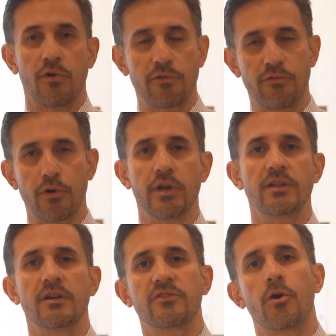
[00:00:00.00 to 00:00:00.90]
For
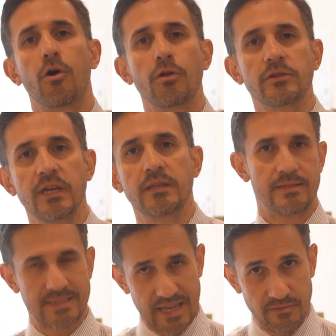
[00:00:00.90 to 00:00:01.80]
foreigners holding
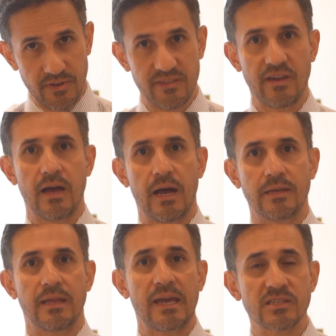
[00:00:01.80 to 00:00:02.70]
set visa
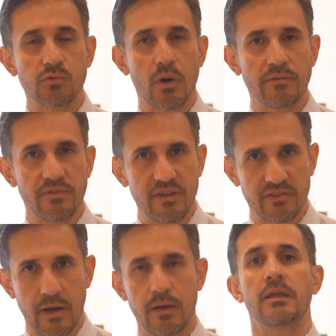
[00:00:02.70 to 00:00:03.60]
and X1
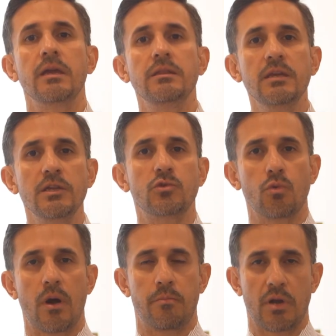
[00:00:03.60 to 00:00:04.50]
visa, they need
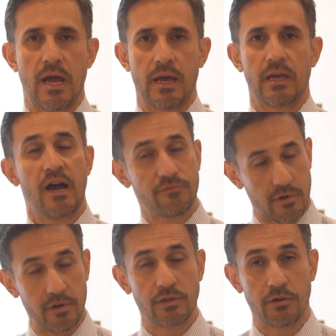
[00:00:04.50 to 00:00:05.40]
to apply
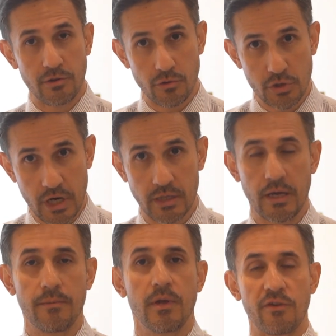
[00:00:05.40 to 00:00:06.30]
after entering to
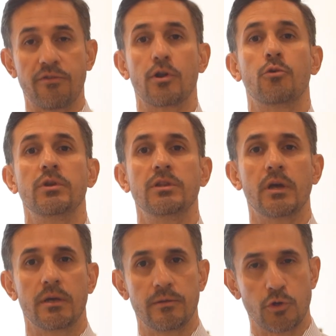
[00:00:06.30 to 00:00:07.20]
China the following
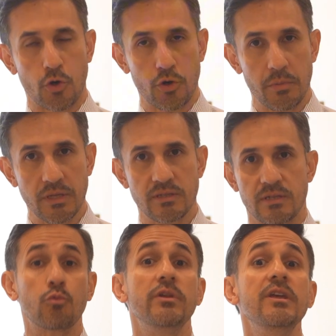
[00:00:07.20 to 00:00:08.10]

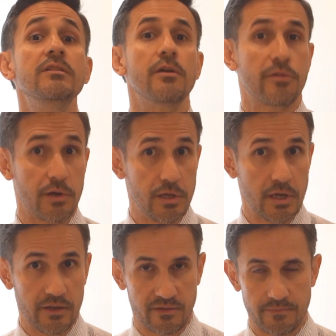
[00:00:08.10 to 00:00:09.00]
documents within the 30
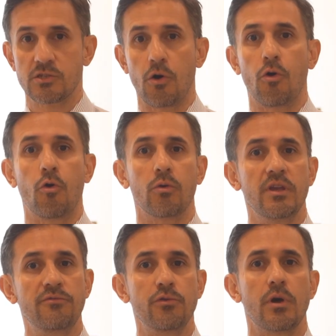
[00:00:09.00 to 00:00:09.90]
days. So
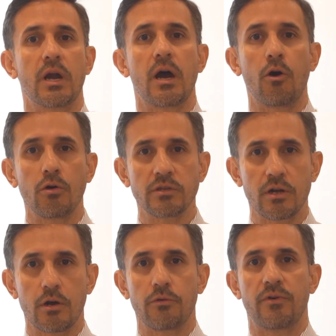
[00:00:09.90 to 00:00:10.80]
if you are a
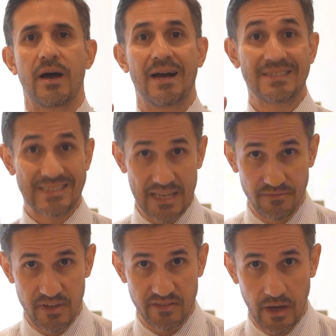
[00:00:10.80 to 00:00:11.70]
holder of a set
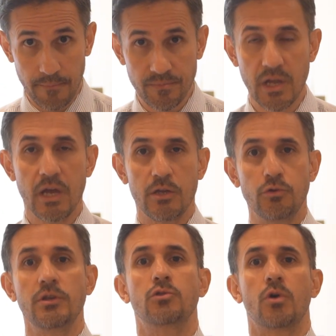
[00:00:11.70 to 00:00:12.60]
visa,
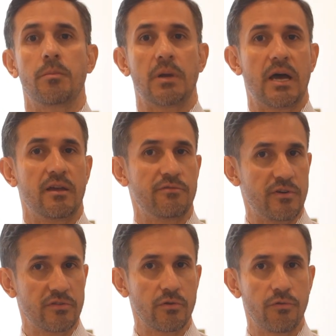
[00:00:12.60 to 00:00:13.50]
you need to apply
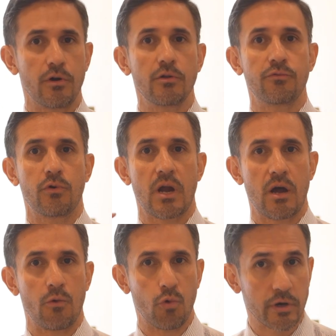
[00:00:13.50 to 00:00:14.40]
first of all for
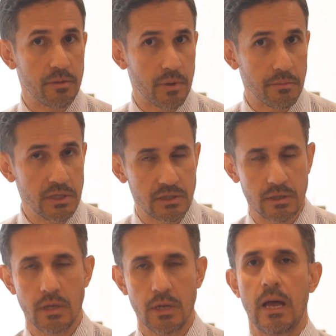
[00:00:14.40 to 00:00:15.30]
a working permit
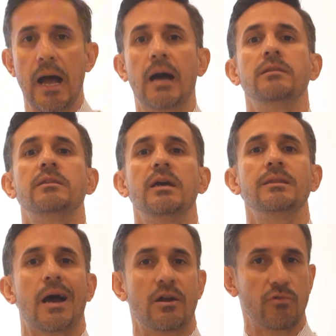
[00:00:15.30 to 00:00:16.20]
and
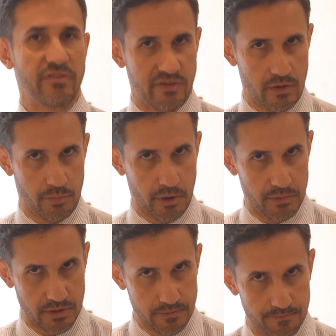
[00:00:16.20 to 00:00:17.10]
then a resident
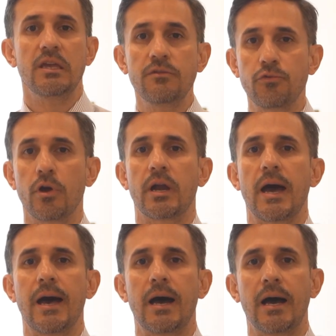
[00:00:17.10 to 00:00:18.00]
permit. If you are
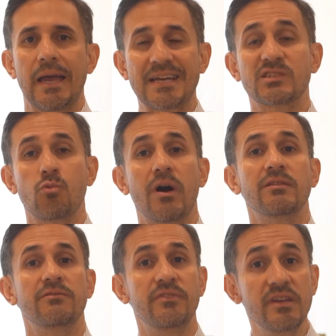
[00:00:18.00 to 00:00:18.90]
a
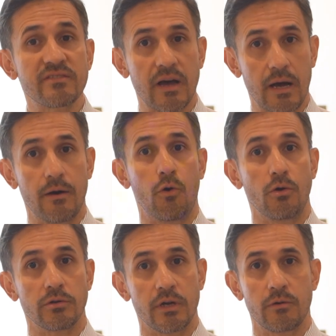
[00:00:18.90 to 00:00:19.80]
X1 visa
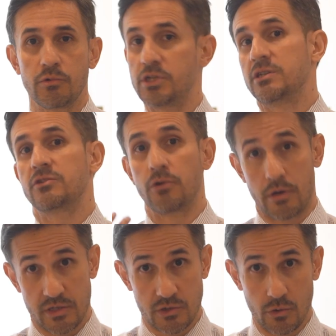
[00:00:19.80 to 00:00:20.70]
holder, which is you
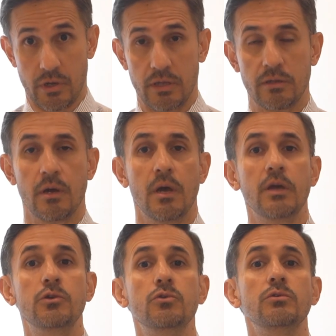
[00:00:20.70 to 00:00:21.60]
are a student,
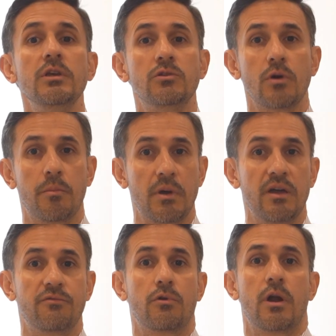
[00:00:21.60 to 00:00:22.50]
you need to
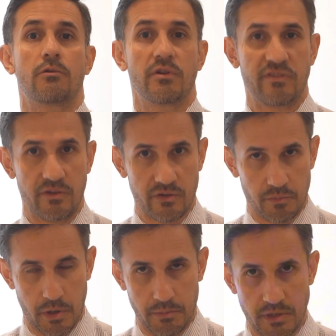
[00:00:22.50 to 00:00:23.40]
apply for a residence
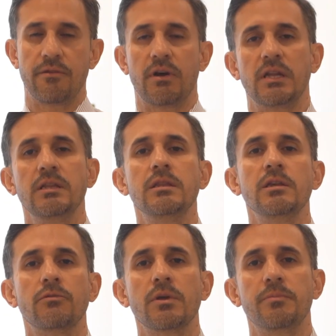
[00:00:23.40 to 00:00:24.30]
permit. The
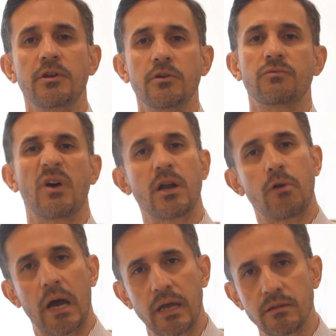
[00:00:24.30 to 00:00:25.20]
validity of the period
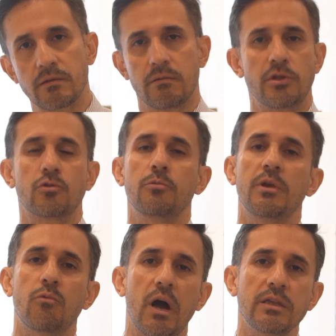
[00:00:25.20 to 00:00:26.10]
varies. It could
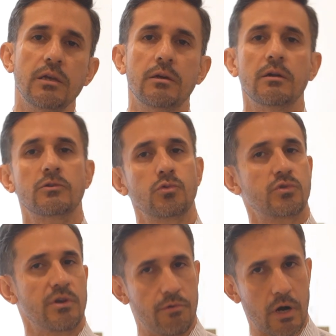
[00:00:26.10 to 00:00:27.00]
be 1 year to
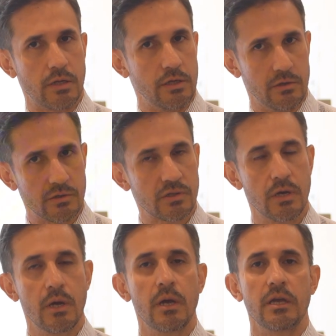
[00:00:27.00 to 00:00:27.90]
several years.
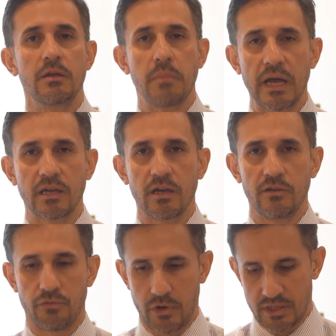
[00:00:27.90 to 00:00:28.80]
In my
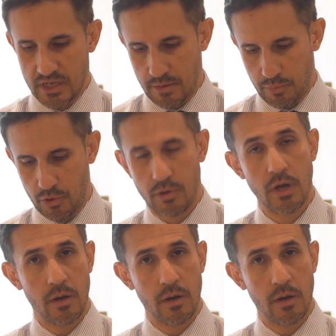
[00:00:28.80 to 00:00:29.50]
case, for example,